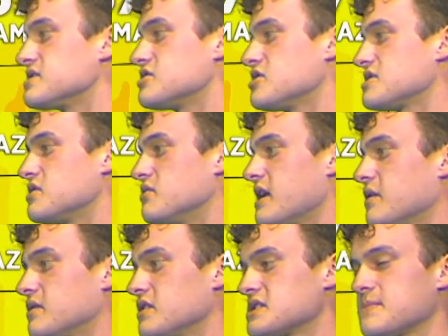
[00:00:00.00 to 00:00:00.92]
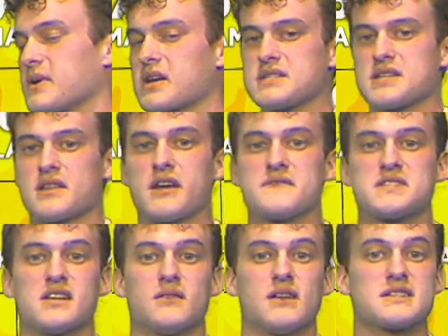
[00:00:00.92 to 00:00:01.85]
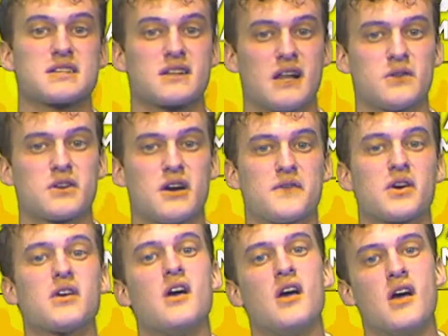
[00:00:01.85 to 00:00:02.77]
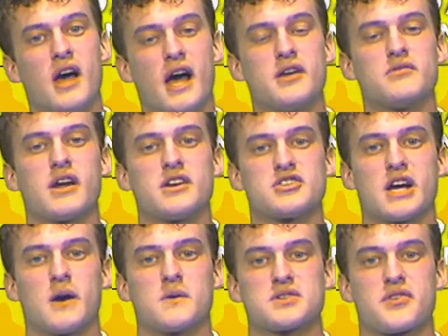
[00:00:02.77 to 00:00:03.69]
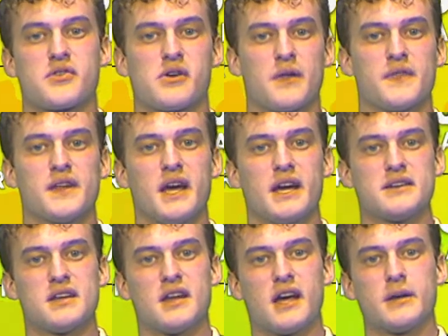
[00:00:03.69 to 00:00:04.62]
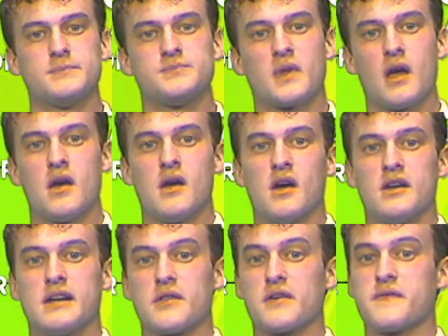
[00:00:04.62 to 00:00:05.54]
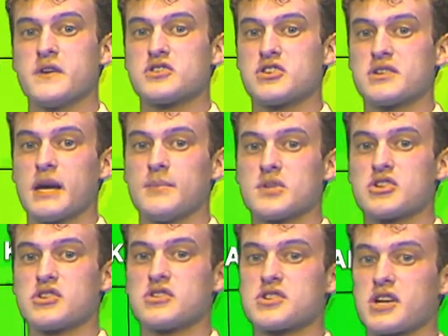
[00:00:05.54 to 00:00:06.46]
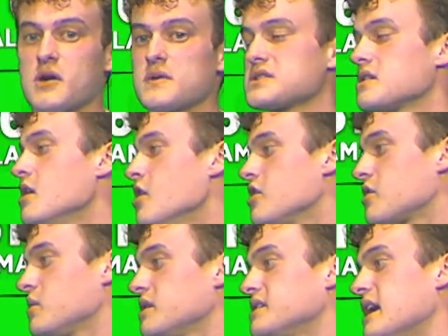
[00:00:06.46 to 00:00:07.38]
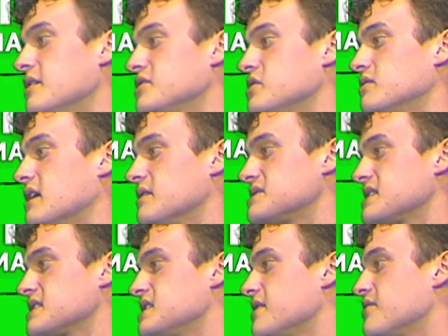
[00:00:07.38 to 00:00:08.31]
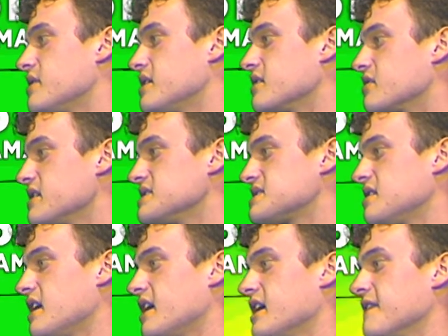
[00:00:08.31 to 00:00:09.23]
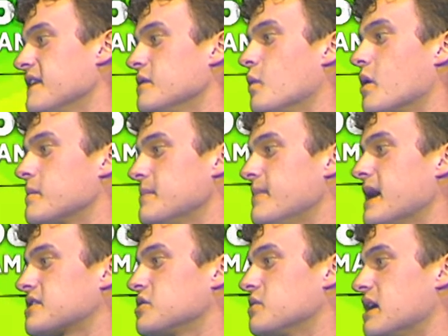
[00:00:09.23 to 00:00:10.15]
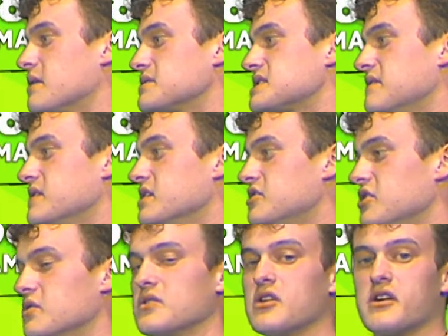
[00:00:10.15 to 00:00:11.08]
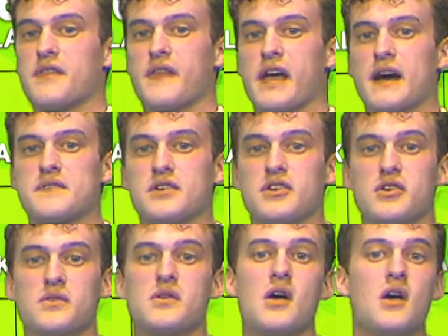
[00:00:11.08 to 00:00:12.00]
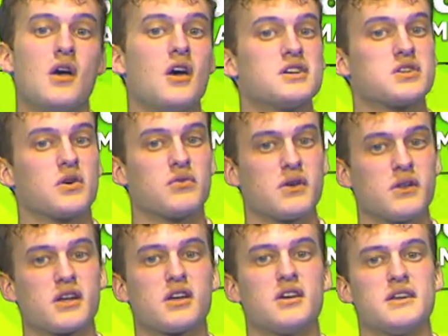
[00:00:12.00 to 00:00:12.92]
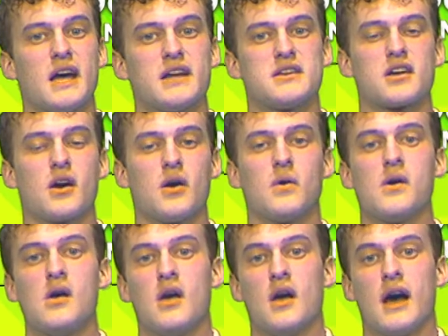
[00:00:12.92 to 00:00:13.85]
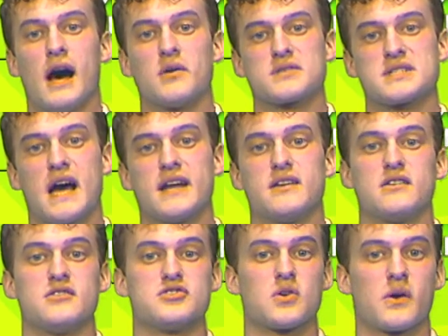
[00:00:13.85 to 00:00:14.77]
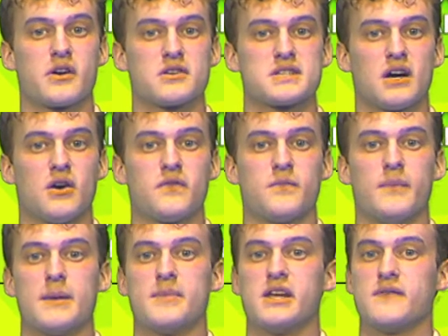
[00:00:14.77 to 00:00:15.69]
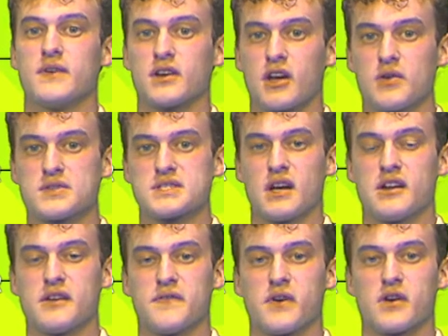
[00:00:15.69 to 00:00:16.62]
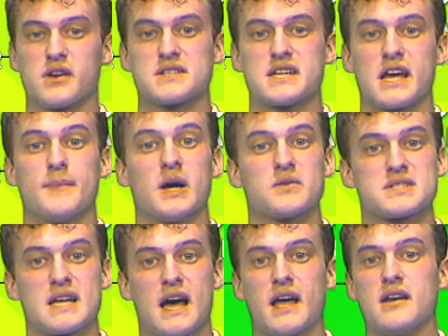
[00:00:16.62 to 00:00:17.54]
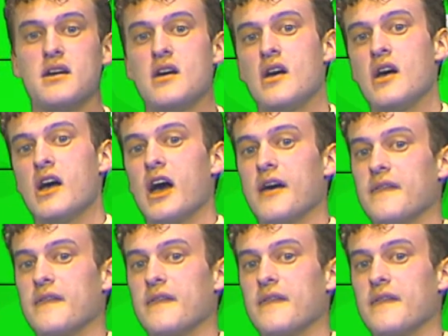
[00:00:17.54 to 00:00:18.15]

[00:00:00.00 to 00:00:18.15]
just around us because they've seen less cloud cover and rain showers throughout the day today. Now the future temperatures show us cooling down to around 63 degrees tonight and then warming back to around 72 during the afternoon. So a really good day to go outside and enjoy yourself, maybe even go study for exam outside. And